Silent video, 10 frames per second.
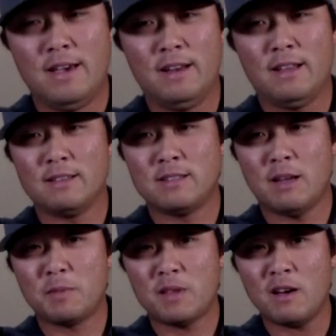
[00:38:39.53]
And at the
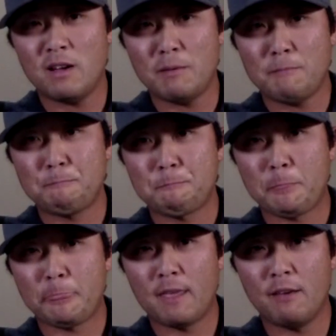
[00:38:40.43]
same time,
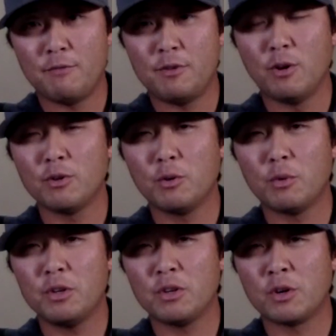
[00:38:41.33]
if you don't know
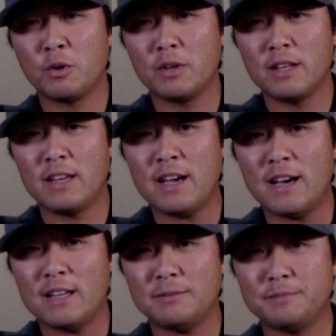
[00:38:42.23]
where you're currently at,